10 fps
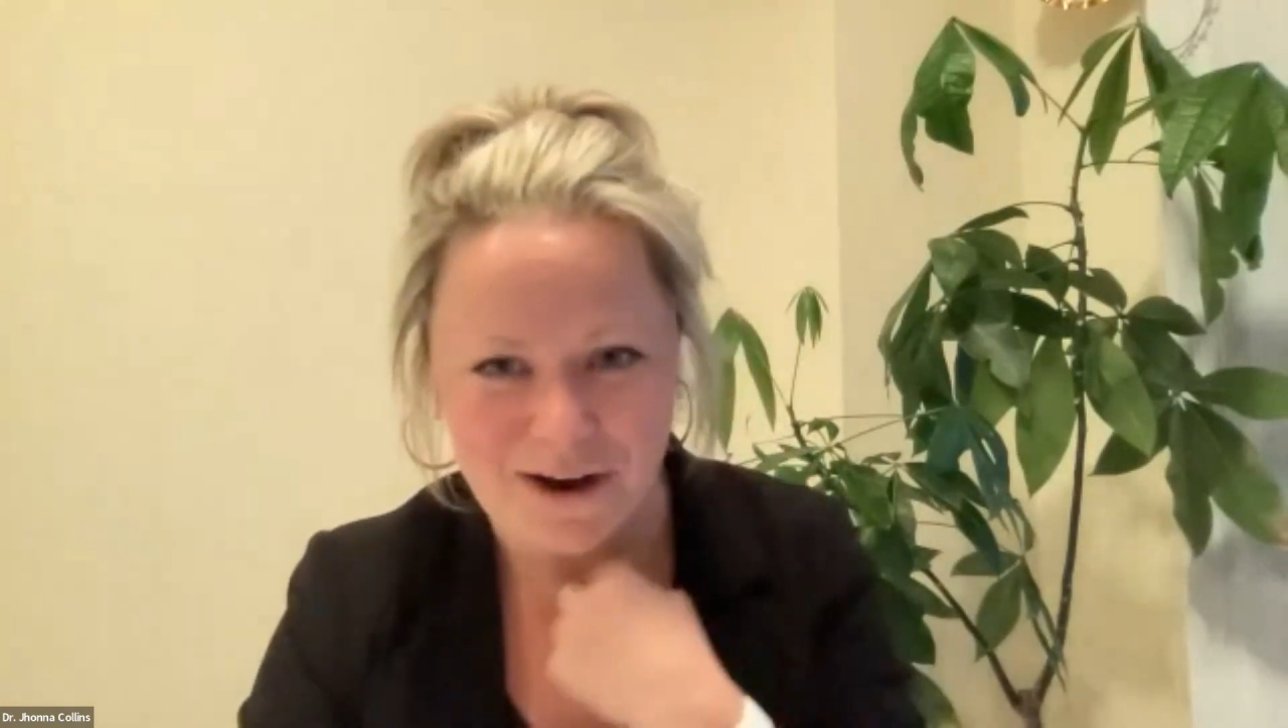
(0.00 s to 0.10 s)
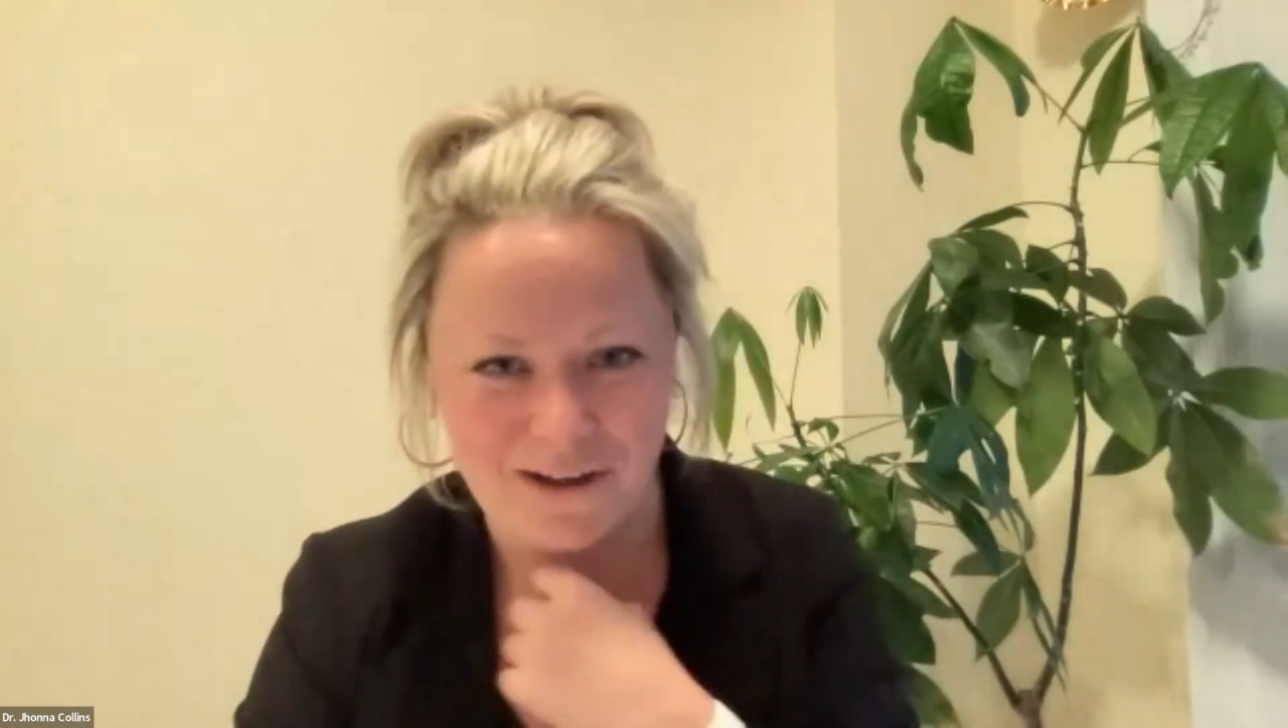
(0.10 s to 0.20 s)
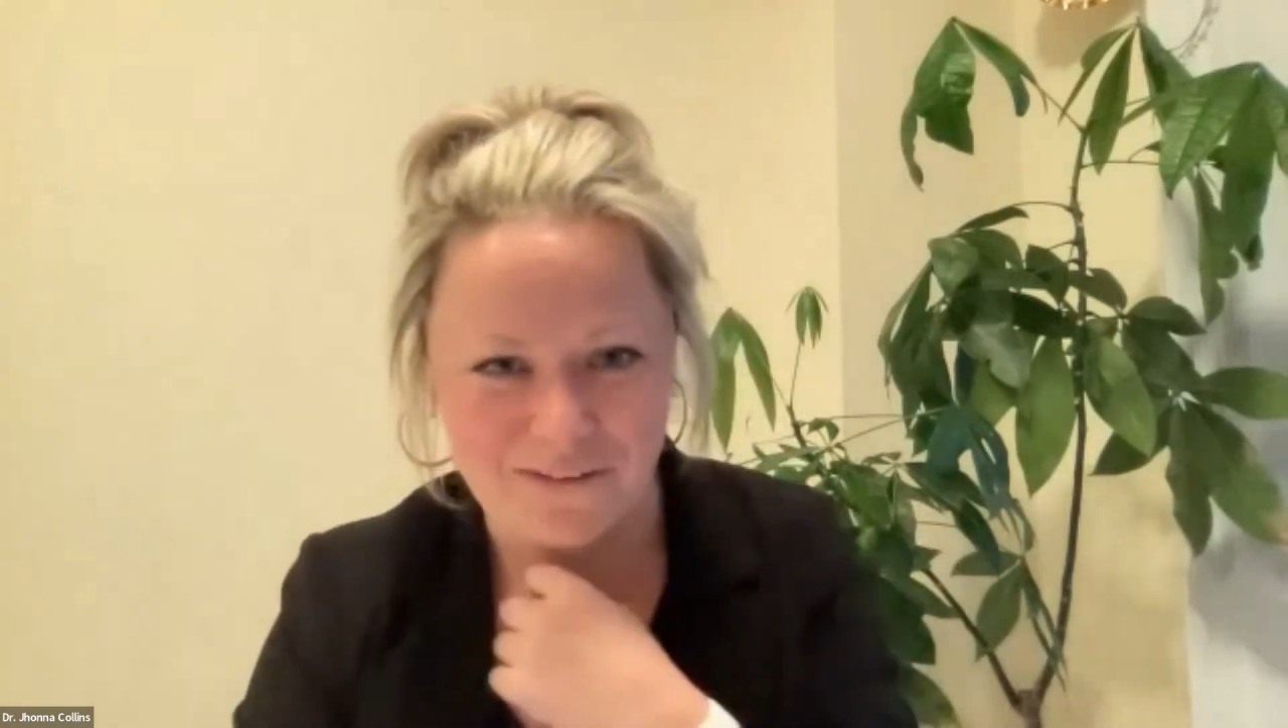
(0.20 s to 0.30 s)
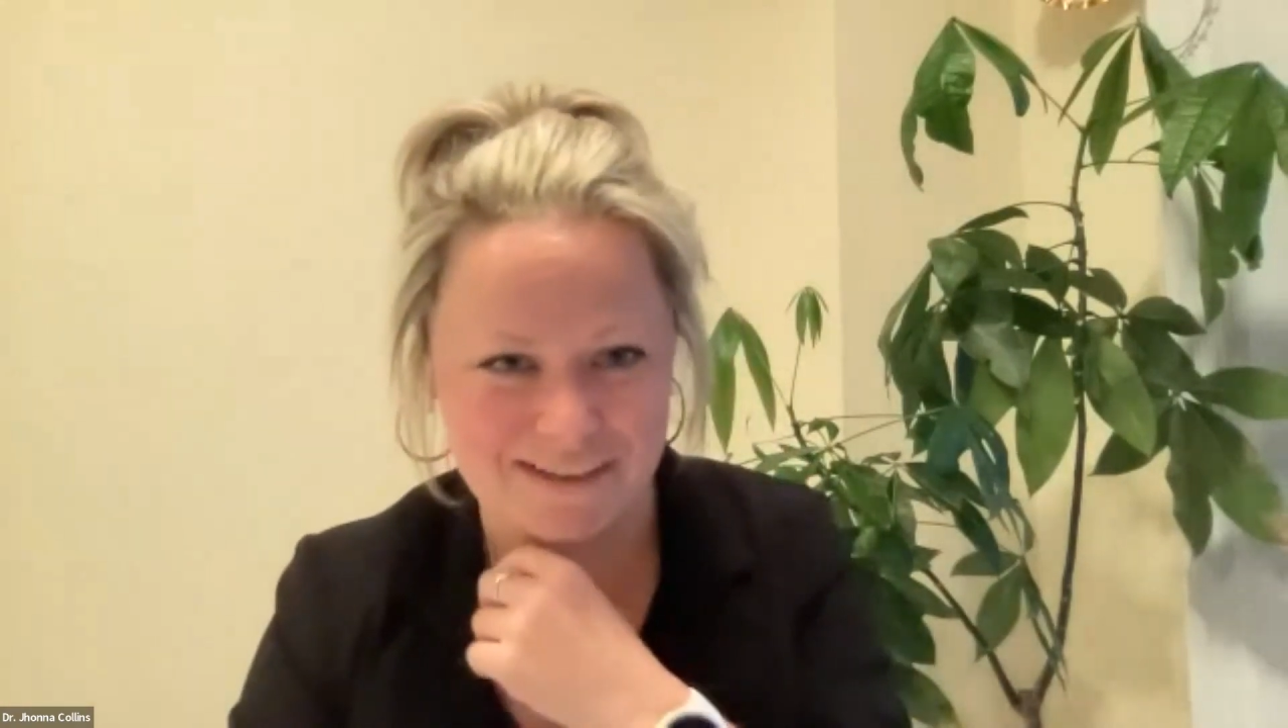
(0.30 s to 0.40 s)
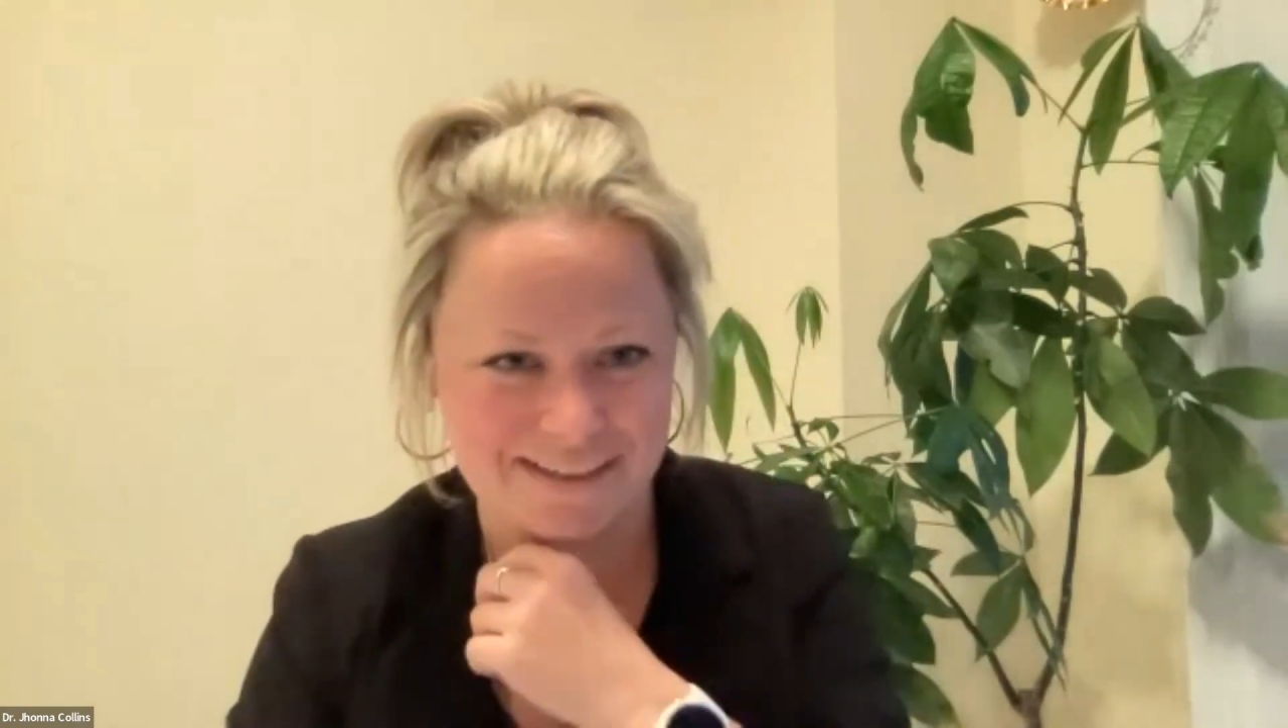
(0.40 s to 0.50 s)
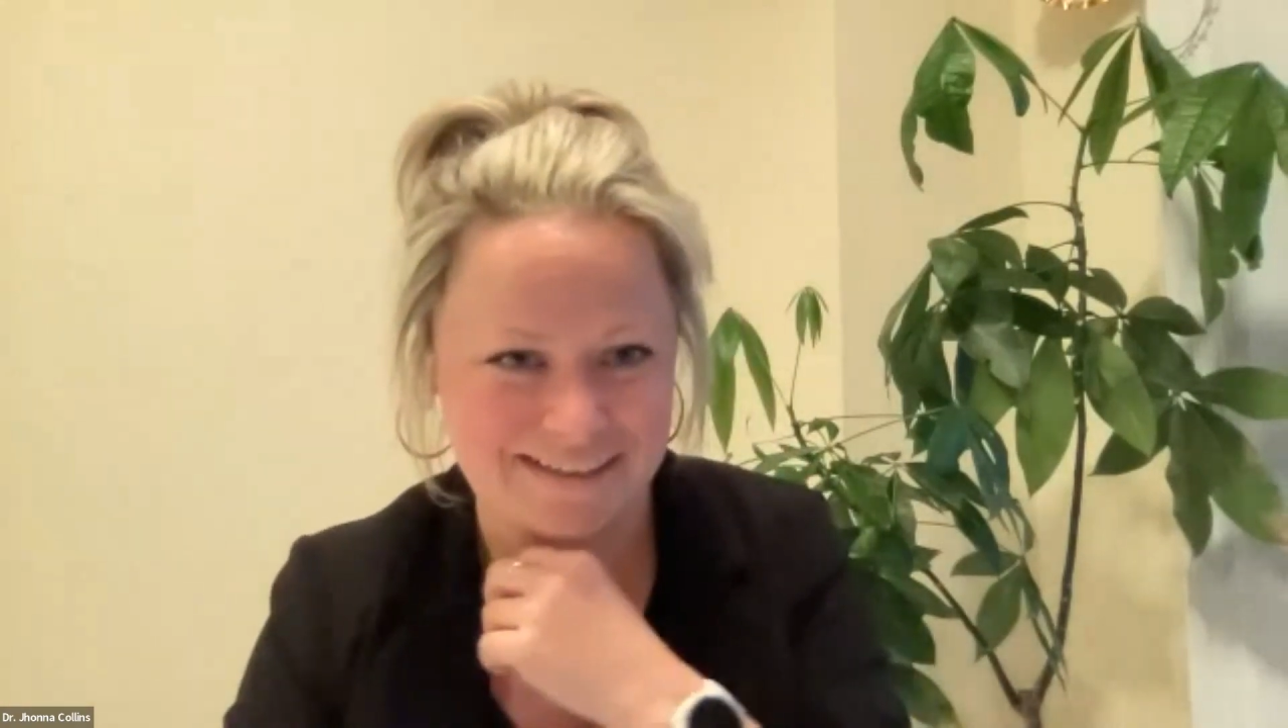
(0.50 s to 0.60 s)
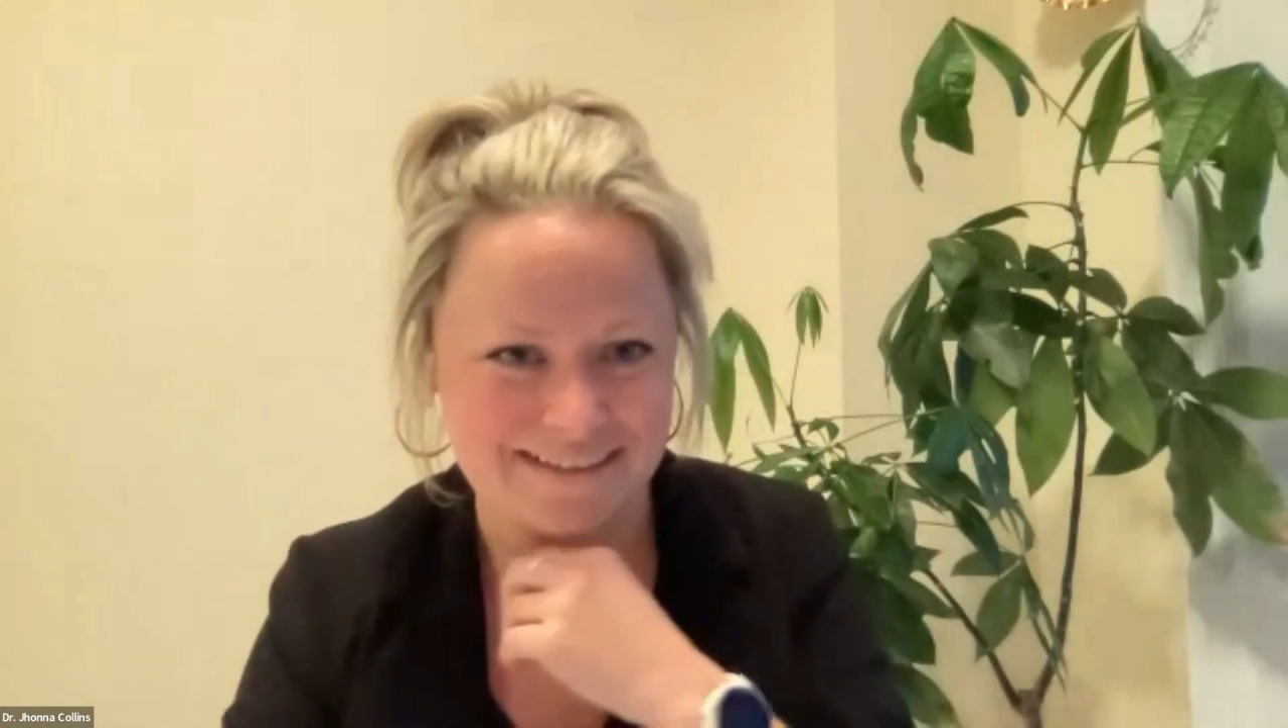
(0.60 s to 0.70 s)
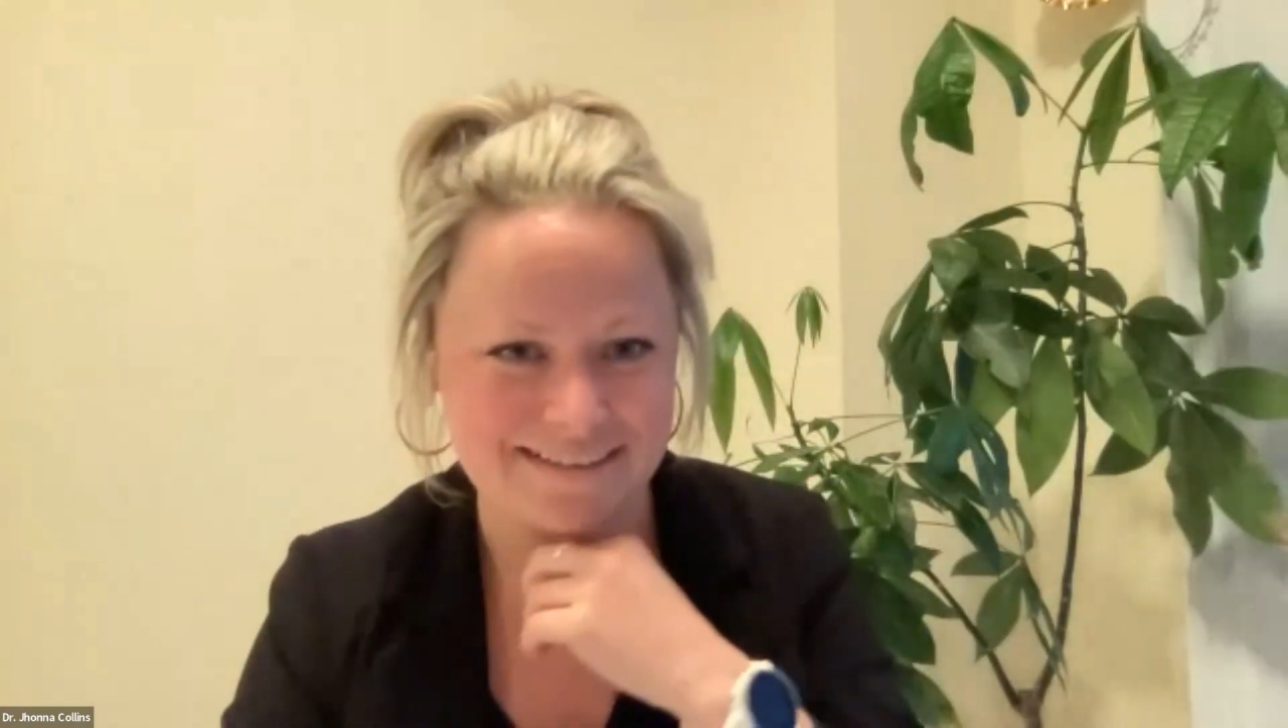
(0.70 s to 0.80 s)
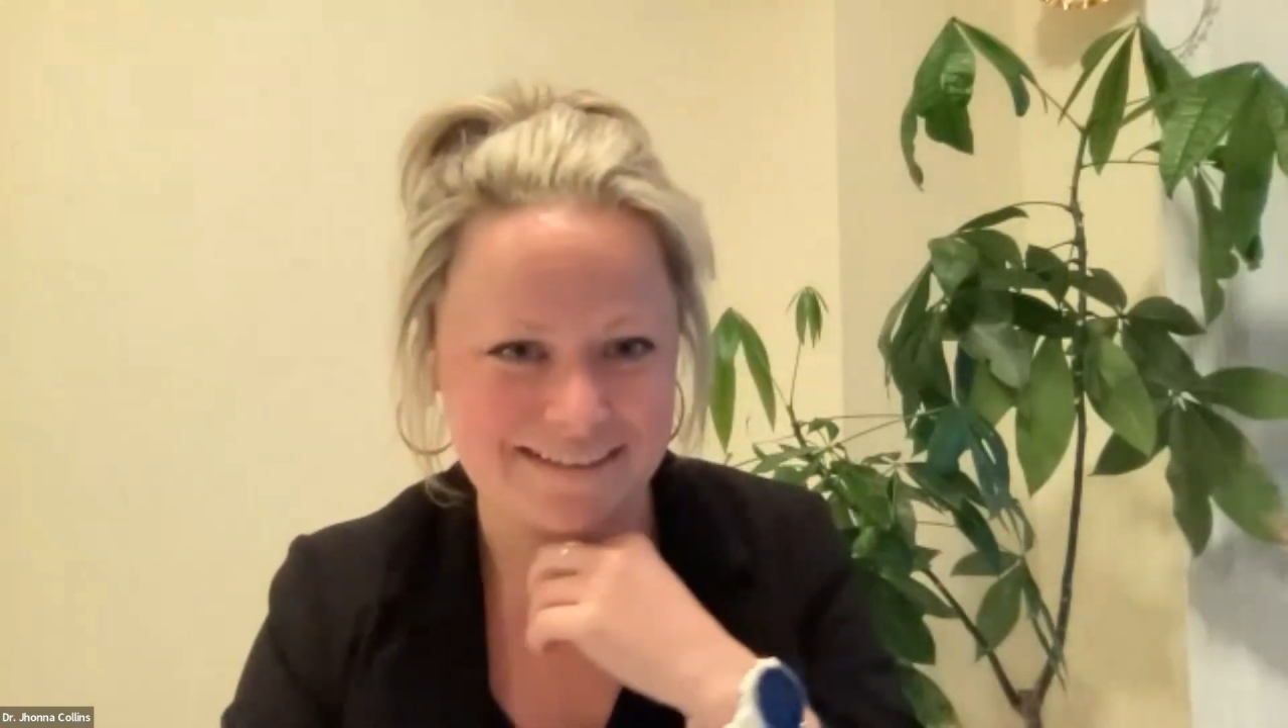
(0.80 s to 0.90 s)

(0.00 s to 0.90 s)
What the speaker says: often,